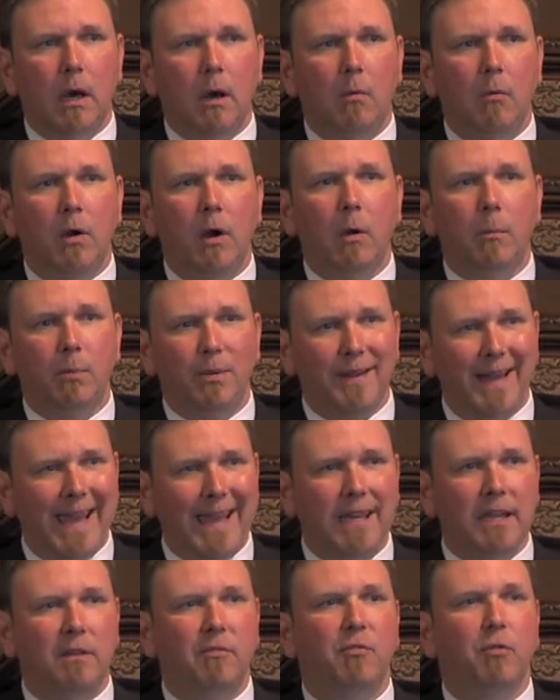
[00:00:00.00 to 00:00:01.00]
We are
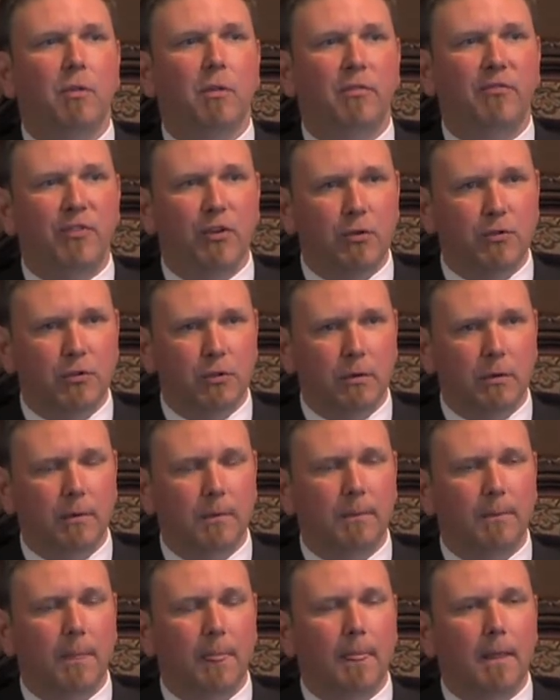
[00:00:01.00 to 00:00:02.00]
planning for the future,
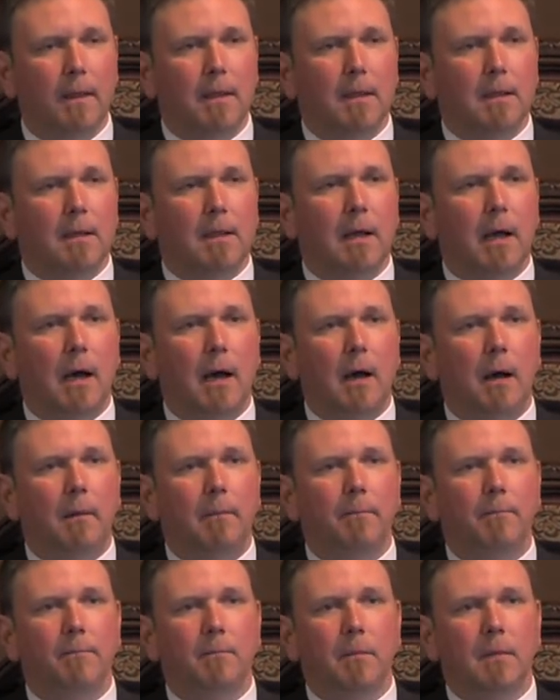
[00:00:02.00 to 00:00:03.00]

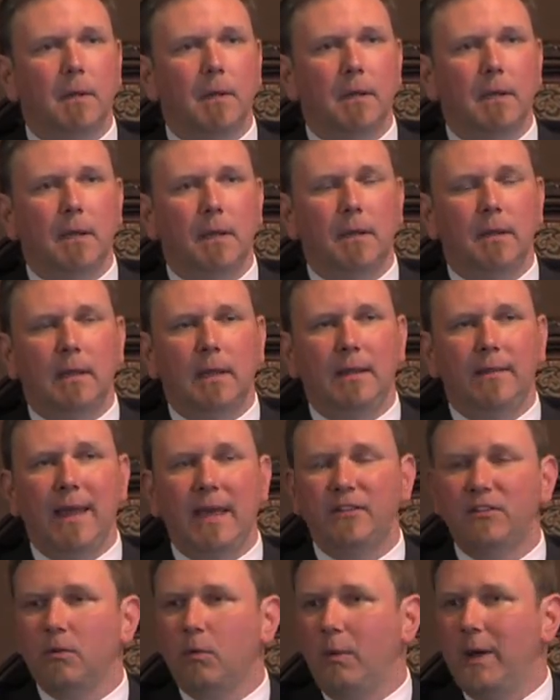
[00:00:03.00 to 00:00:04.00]
and
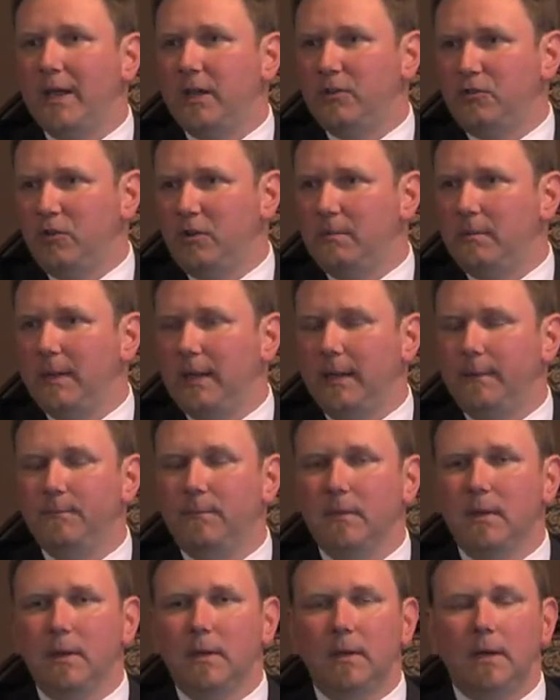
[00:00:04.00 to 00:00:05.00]
that's the way it should be.
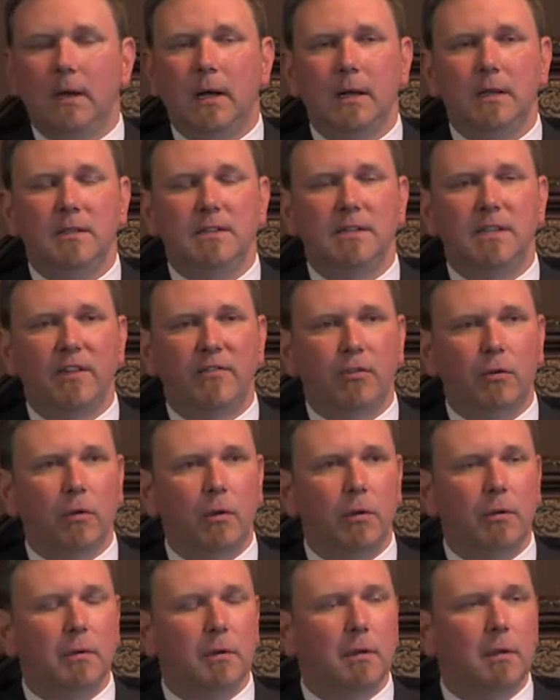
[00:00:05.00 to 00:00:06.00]

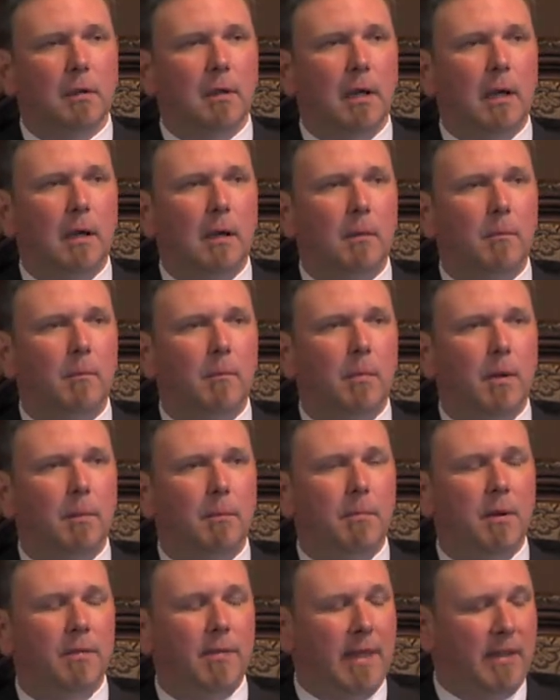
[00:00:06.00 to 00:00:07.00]
Difficult,
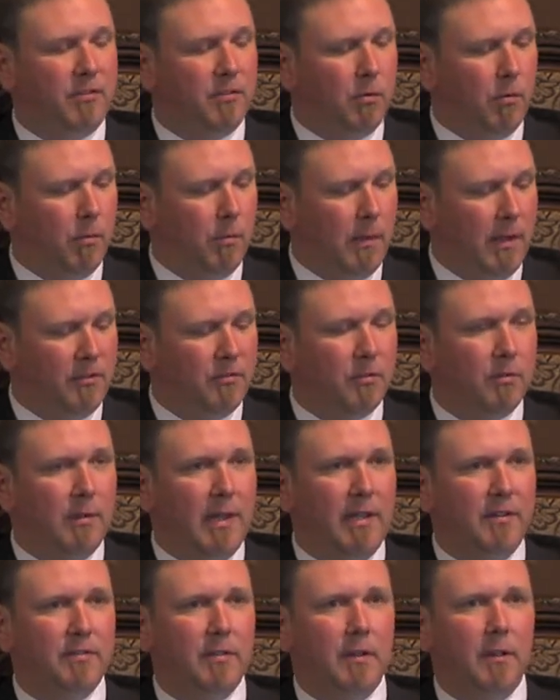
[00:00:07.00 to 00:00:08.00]
but that's
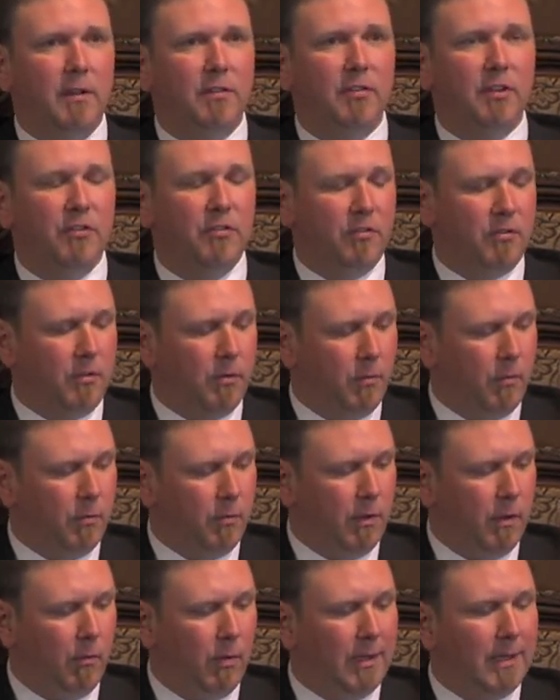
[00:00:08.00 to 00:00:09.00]
the decisions
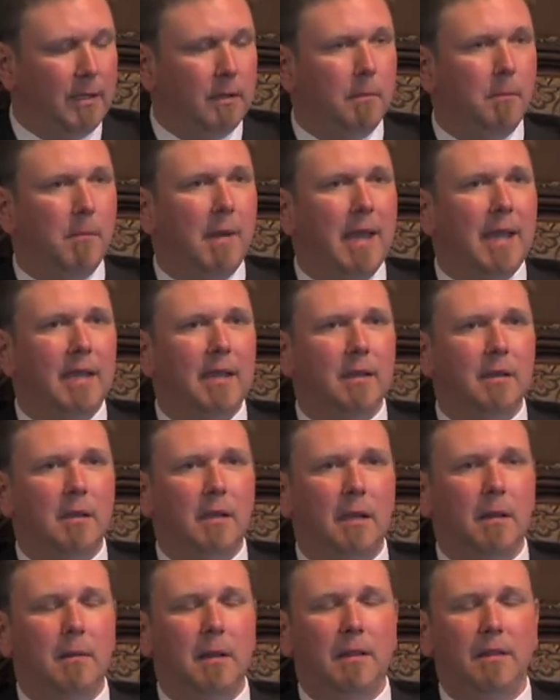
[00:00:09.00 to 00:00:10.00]
that we need to make
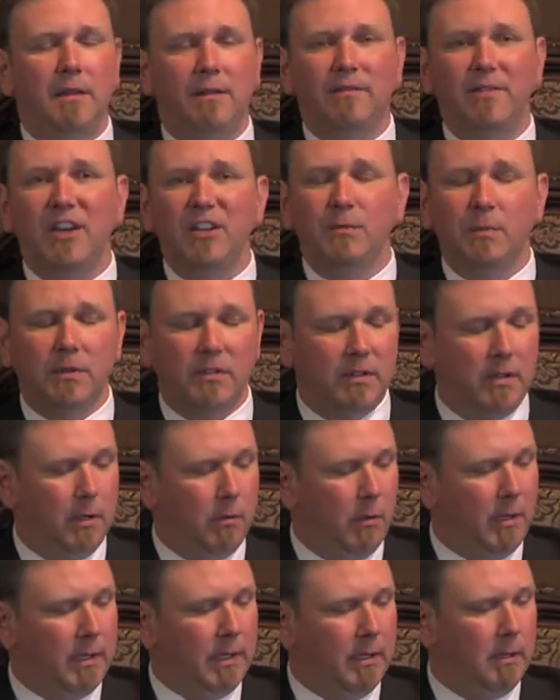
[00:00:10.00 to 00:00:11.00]
and the investments
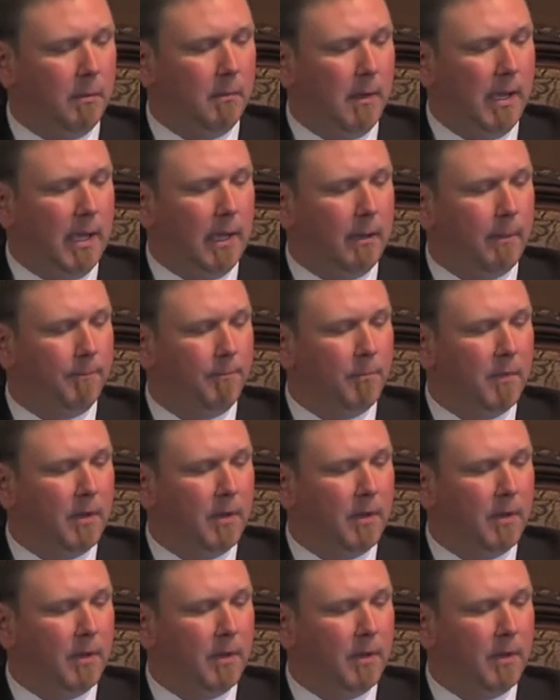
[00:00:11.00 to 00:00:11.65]
that we need to make.